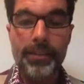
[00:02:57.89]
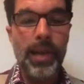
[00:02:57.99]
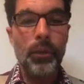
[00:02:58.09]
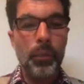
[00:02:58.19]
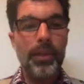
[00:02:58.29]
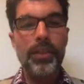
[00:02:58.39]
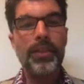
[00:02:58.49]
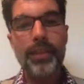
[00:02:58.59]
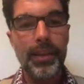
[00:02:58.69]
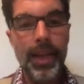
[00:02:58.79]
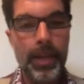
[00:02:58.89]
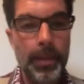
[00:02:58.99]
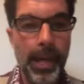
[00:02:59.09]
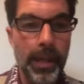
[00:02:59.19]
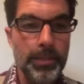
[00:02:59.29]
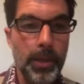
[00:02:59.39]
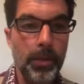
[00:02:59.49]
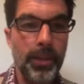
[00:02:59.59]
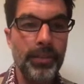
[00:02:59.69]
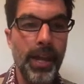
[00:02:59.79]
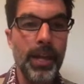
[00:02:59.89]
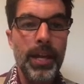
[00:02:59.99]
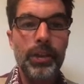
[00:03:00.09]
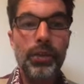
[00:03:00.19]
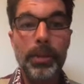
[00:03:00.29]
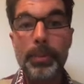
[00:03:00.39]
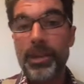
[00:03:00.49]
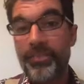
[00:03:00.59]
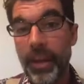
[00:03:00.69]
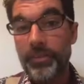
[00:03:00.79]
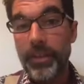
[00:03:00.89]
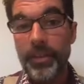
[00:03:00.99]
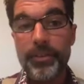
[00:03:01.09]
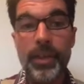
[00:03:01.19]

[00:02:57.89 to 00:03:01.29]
Now, one of the things I like about Exmo is that you can pick favorites